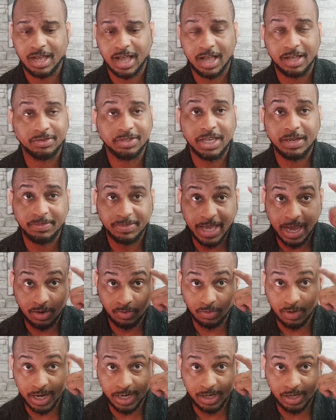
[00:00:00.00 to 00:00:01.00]
I'll keep
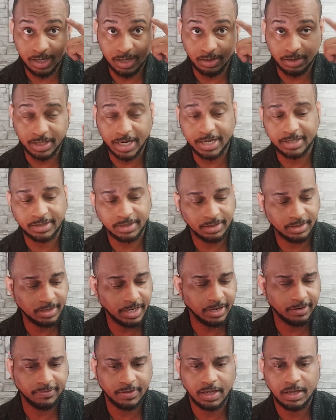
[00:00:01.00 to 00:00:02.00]
that right here, nice and
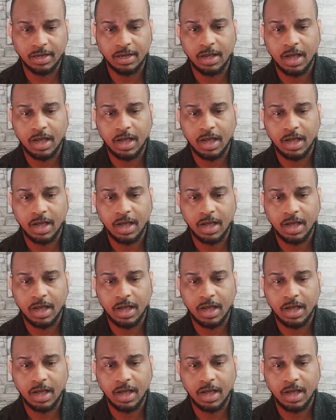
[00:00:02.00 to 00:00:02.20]
safe.